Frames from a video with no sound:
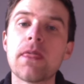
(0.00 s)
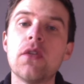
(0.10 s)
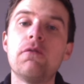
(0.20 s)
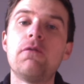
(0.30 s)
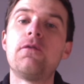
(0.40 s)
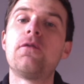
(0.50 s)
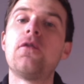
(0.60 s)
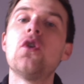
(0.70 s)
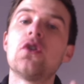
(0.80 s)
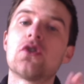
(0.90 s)
the
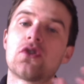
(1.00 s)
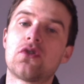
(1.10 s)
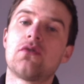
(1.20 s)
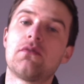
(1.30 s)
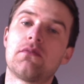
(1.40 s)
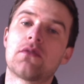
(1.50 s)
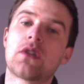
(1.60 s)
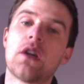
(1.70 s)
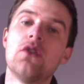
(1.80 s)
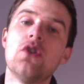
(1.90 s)
first
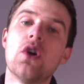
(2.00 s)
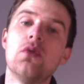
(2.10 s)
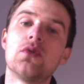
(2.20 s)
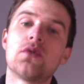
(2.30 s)
kind of note